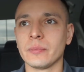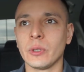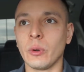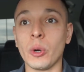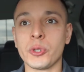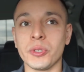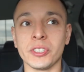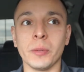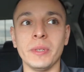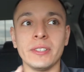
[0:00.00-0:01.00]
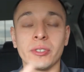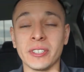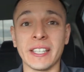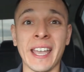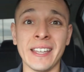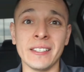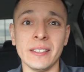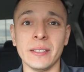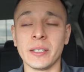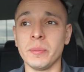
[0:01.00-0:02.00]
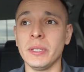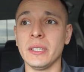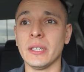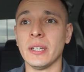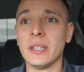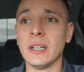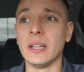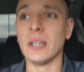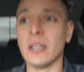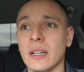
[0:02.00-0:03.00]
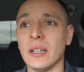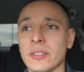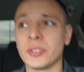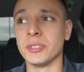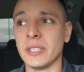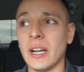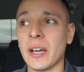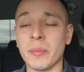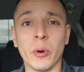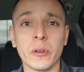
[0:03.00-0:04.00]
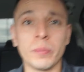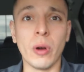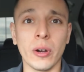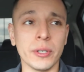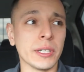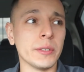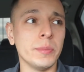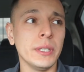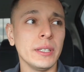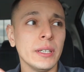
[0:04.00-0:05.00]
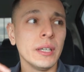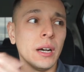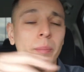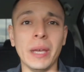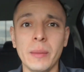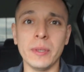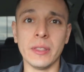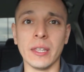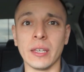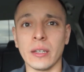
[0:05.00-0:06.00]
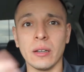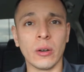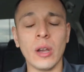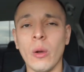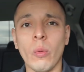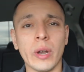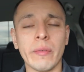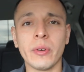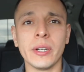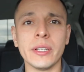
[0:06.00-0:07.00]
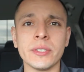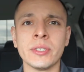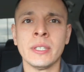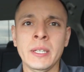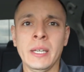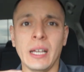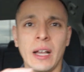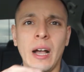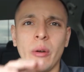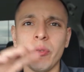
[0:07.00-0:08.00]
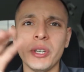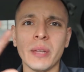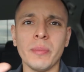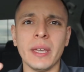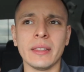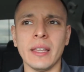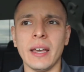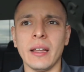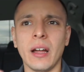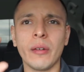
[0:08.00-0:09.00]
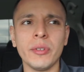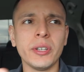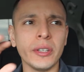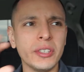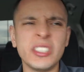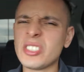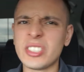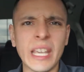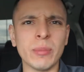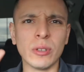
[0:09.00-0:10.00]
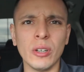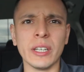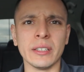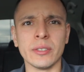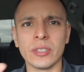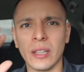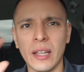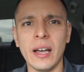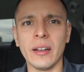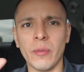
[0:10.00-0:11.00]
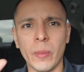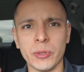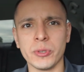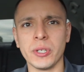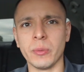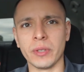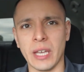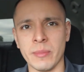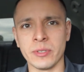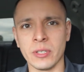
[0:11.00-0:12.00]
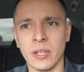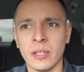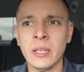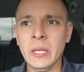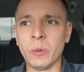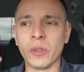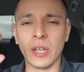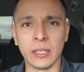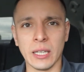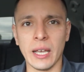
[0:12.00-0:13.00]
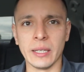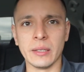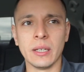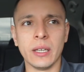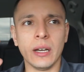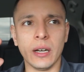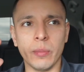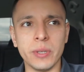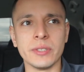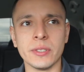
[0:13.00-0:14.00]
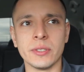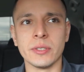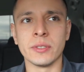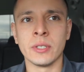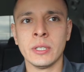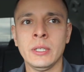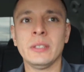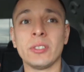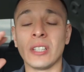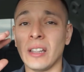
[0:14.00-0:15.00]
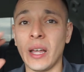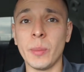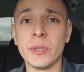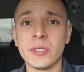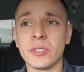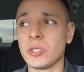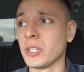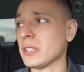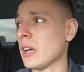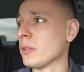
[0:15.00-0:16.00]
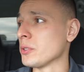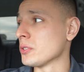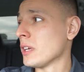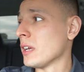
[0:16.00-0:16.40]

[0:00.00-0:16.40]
groceries, it could be certain candy, it could be a certain automotive part, it could be a baby thing, or whatever it is. However you can make that, however you just keep looking. There's a lot of opportunity with Amazon, with online businesses. There's a lot of businesses shutting down. There's